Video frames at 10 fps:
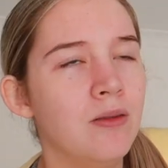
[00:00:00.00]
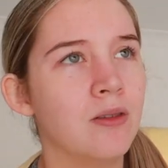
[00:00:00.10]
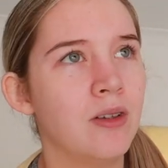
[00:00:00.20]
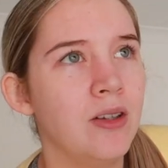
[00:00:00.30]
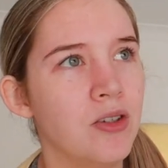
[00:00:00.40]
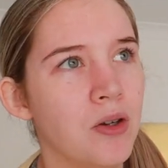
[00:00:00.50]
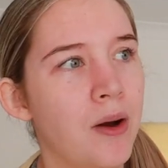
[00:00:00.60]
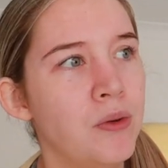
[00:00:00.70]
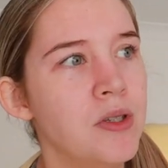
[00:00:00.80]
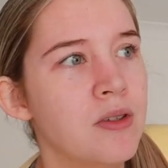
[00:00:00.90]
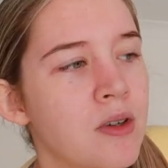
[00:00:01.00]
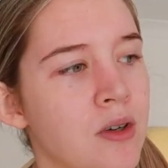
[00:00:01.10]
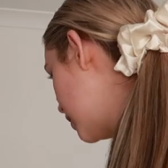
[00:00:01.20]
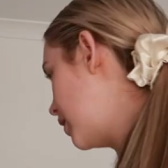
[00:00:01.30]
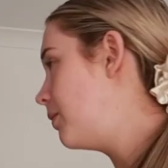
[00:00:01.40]
or nearly two hours.
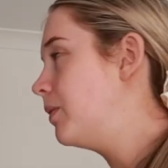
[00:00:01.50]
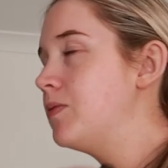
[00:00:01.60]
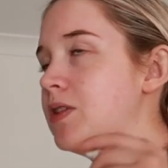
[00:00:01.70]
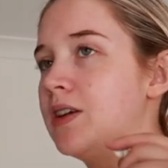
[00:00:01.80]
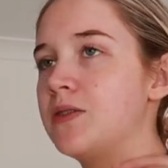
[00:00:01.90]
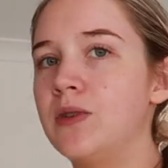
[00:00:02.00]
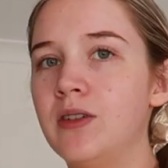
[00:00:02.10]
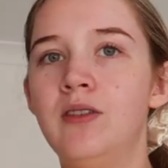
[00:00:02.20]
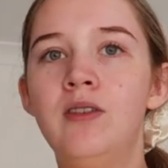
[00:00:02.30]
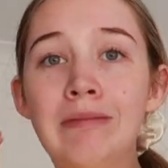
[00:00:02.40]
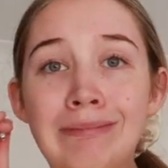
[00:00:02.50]
Okay, I'm up to the next one.